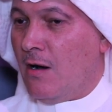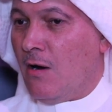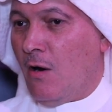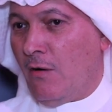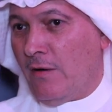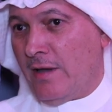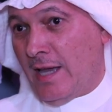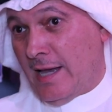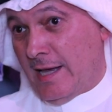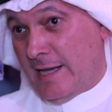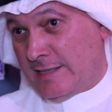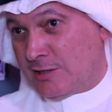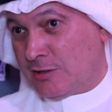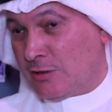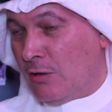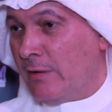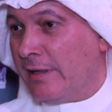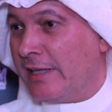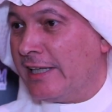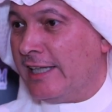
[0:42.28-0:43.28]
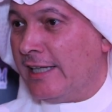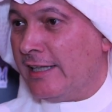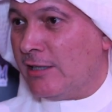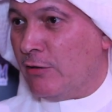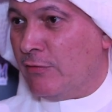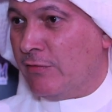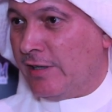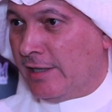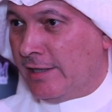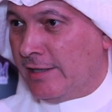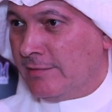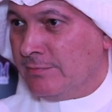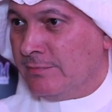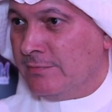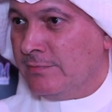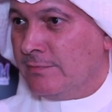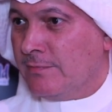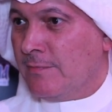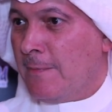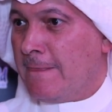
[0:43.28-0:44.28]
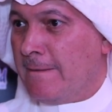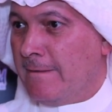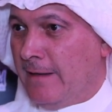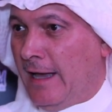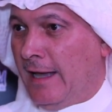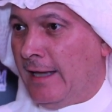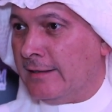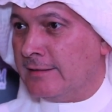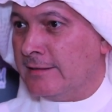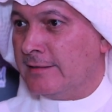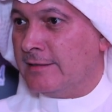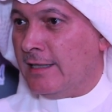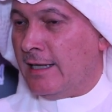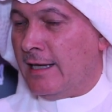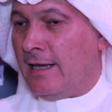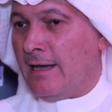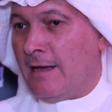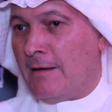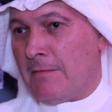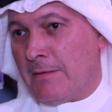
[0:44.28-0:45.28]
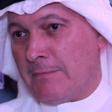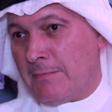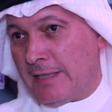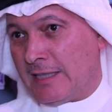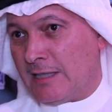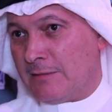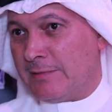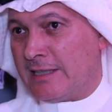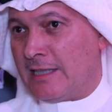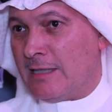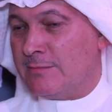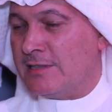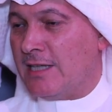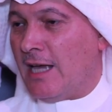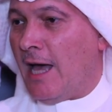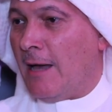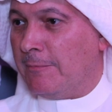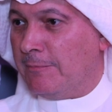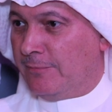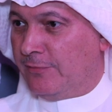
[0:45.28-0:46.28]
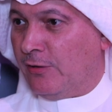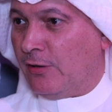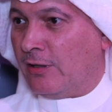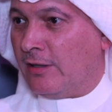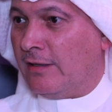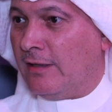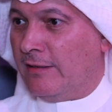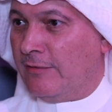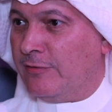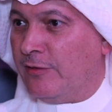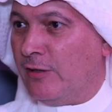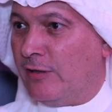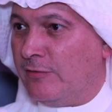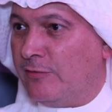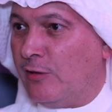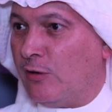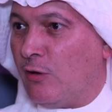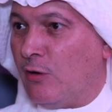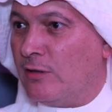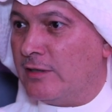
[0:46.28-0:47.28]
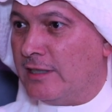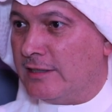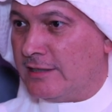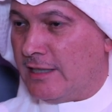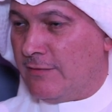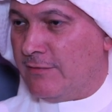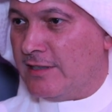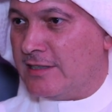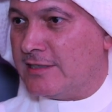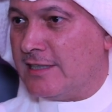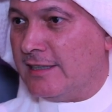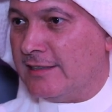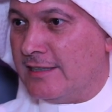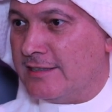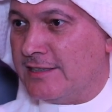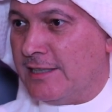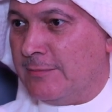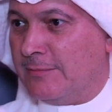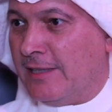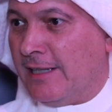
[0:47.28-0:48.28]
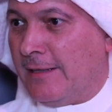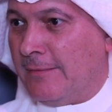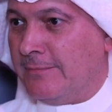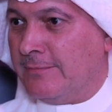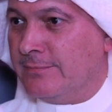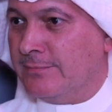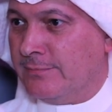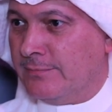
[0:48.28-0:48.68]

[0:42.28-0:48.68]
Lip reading: Oh yeah, it's growing year over year, and Makkah becomes a hub for all the travellers at the same time.